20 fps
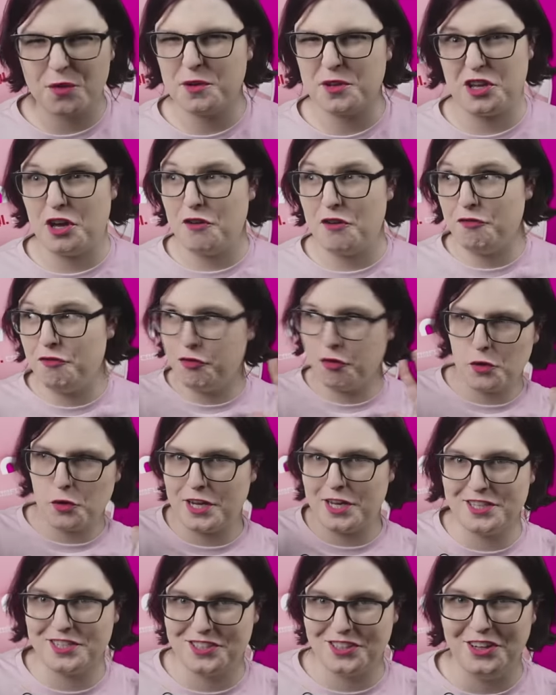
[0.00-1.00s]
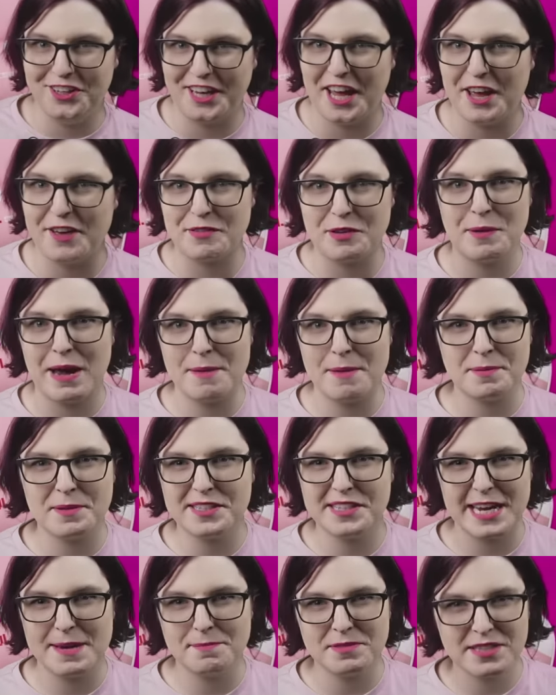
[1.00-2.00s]
with a focus on heavy weapon
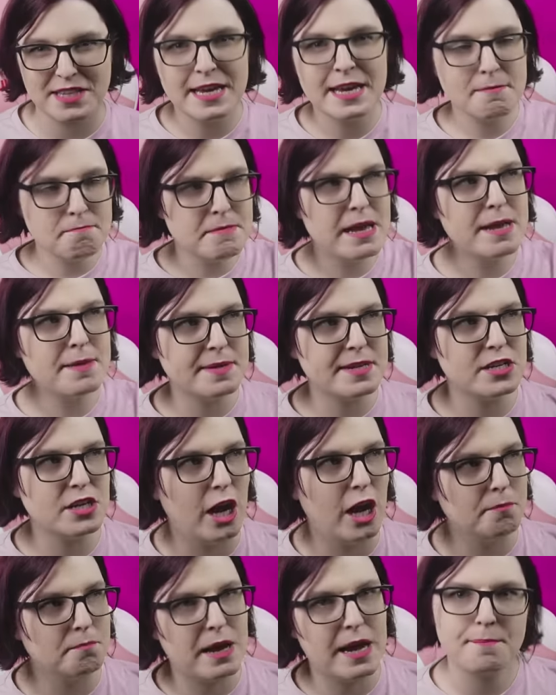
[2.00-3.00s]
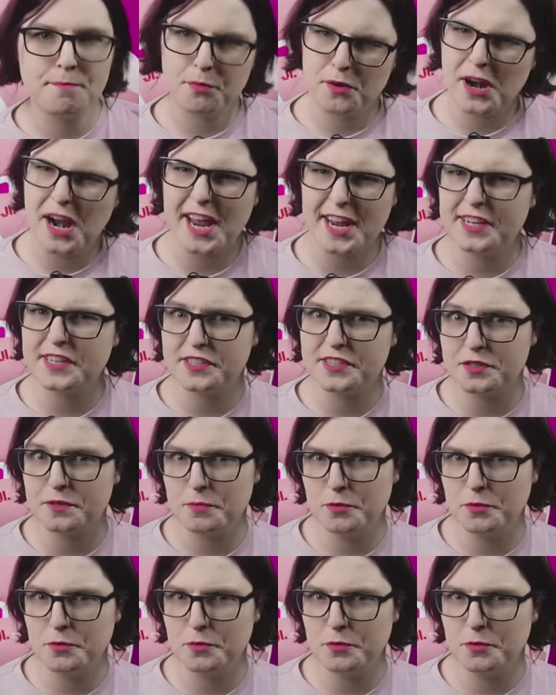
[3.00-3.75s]
teams, maybe not my brightest